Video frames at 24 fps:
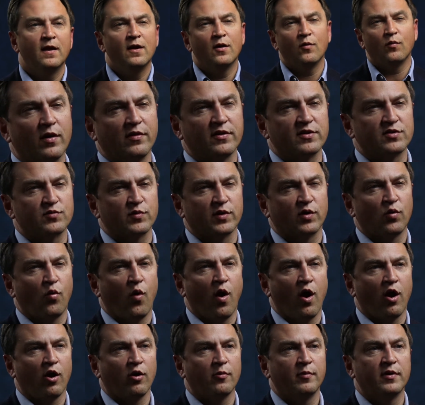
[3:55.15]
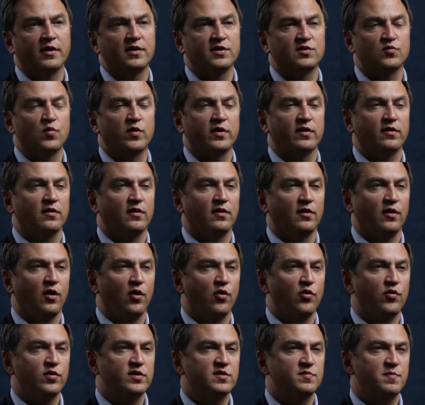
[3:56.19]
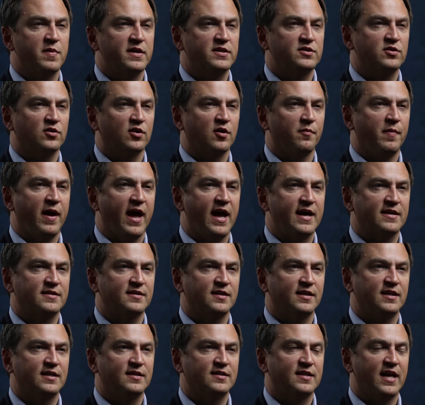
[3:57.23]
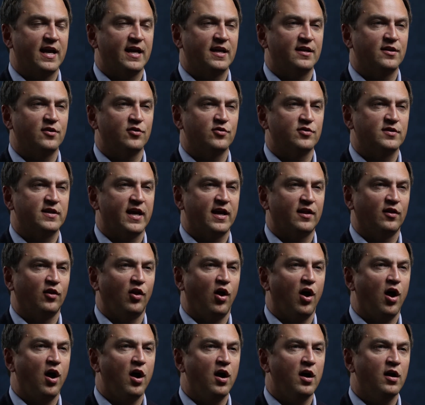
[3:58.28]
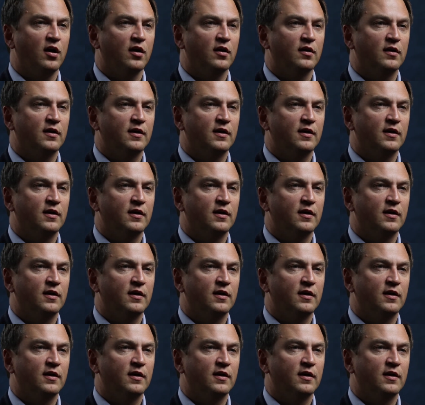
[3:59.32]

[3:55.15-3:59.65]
While this requirement is one of the lowest mental capacity standards at law,